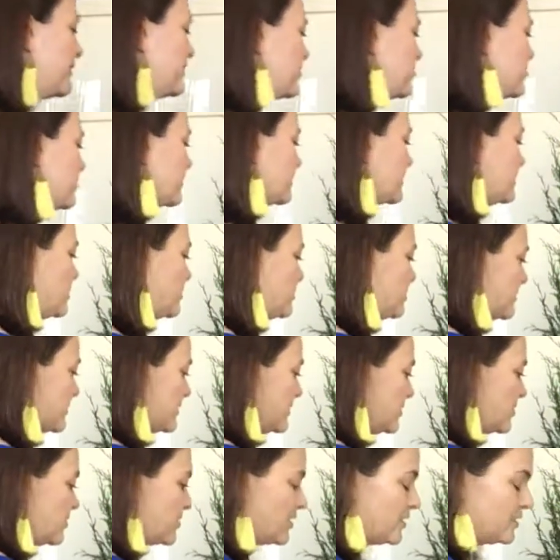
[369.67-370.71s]
that
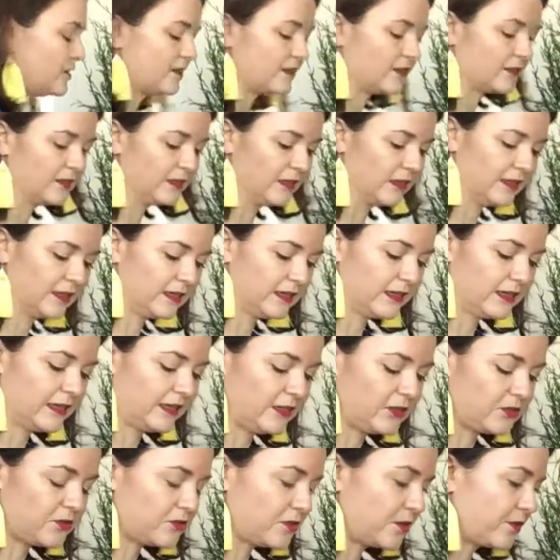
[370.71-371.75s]
juxtaposition.
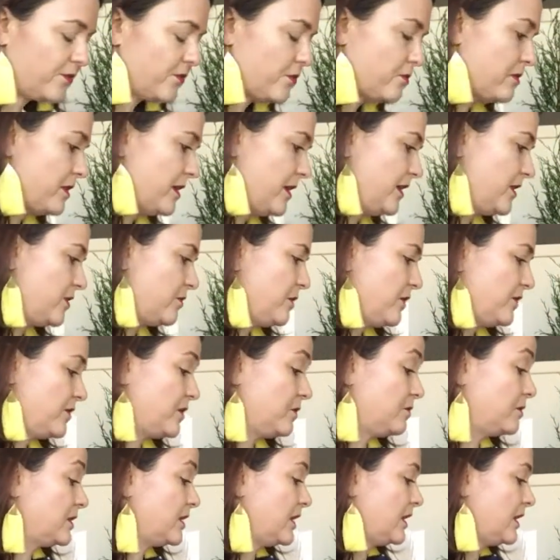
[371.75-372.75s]
It sort of reminds me of some